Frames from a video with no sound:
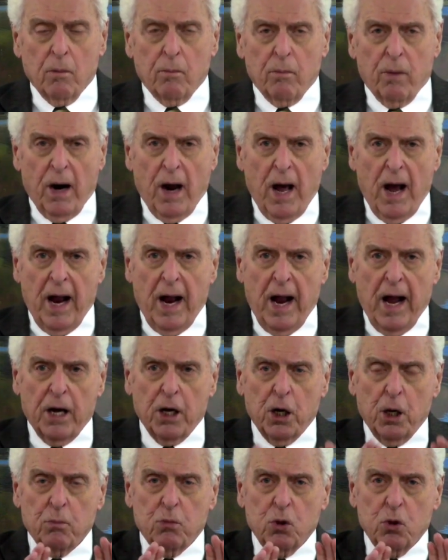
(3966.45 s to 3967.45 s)
But I had
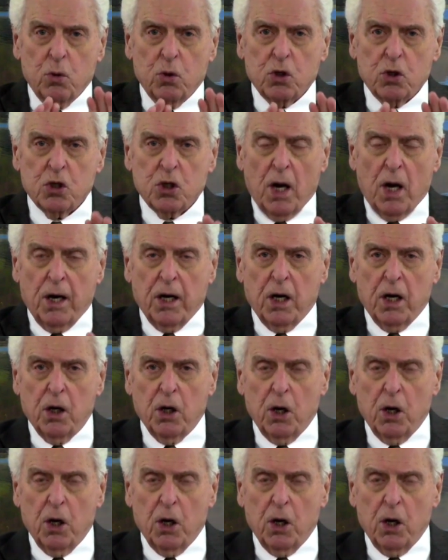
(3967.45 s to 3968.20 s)
him do a study,